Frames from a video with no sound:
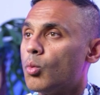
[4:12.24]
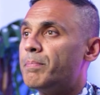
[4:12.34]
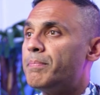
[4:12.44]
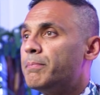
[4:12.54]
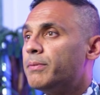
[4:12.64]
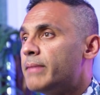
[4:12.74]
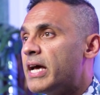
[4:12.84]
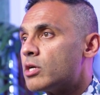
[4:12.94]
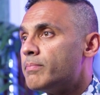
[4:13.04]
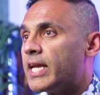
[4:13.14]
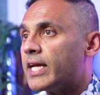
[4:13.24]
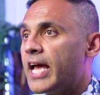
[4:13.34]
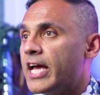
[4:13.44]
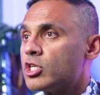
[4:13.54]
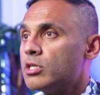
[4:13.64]
When people measure
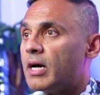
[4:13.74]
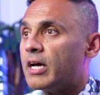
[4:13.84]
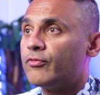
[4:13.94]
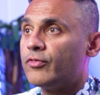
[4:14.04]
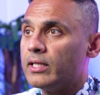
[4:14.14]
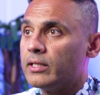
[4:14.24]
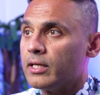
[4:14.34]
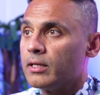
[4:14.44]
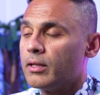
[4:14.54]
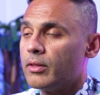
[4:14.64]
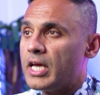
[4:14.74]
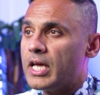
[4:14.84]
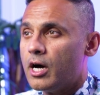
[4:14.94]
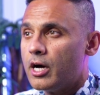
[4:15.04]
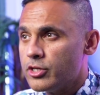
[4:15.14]
medication by feeling,
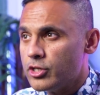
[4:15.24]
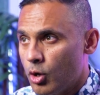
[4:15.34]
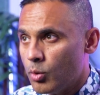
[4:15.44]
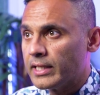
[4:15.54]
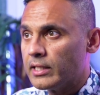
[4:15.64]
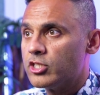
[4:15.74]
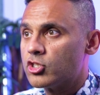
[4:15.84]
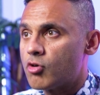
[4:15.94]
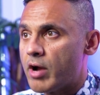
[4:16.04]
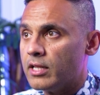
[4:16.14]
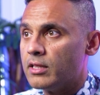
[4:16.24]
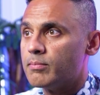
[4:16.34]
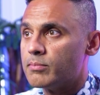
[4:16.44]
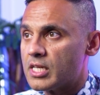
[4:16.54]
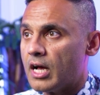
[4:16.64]
they unknowingly train
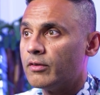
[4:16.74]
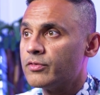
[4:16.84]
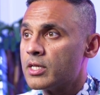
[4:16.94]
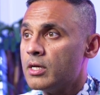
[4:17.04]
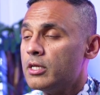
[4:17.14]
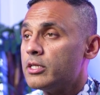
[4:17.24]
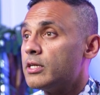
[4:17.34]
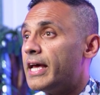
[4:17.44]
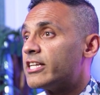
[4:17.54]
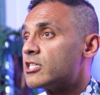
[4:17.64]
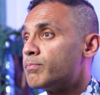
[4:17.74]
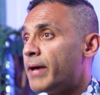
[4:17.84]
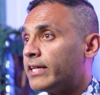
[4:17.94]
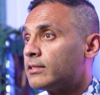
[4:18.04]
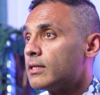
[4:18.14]
themselves to
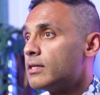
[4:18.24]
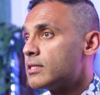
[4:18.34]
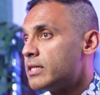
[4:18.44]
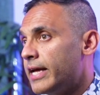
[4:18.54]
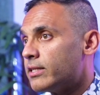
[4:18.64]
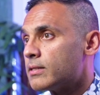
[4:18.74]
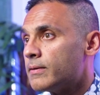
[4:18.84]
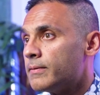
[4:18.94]
expect a state.